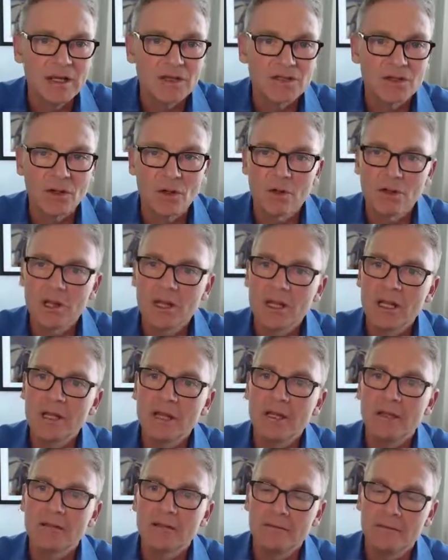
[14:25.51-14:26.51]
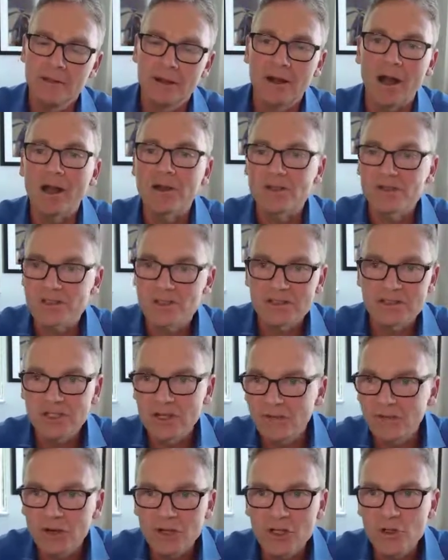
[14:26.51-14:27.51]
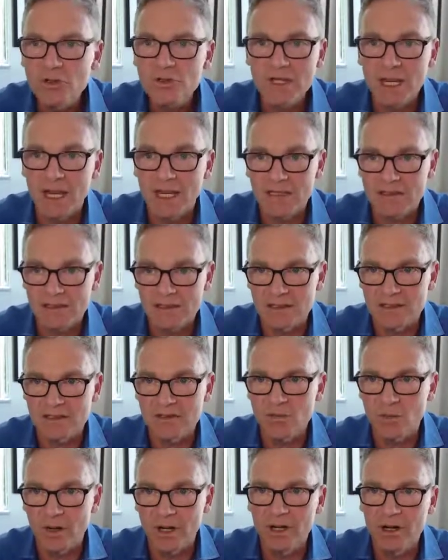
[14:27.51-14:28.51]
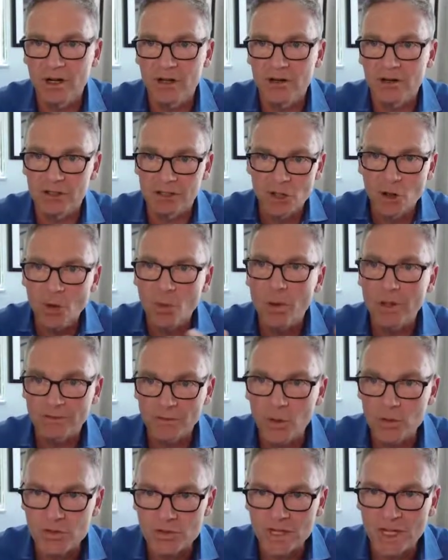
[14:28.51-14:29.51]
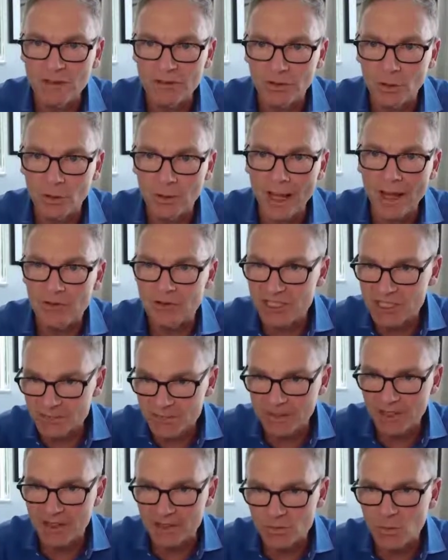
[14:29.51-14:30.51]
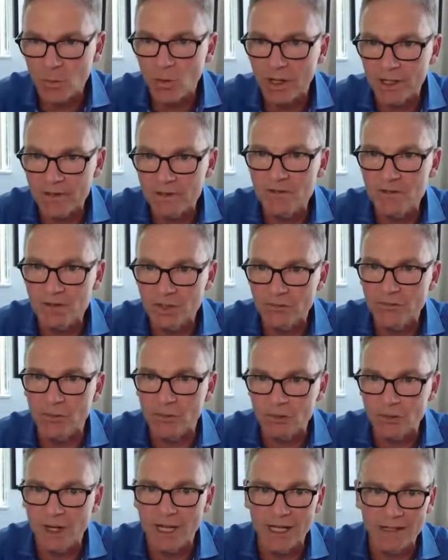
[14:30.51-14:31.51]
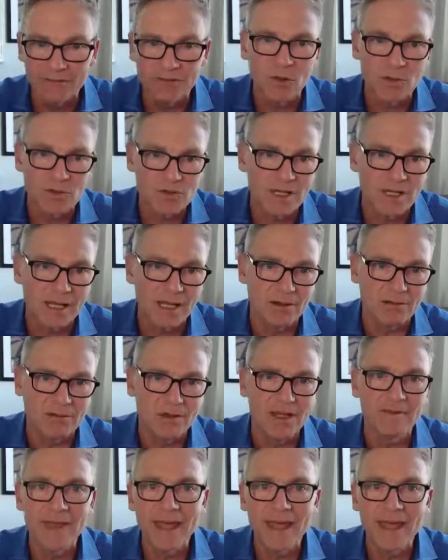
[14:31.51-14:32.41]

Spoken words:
So there are different use cases where you don't want the whole cell to go down just because one servo drive goes down.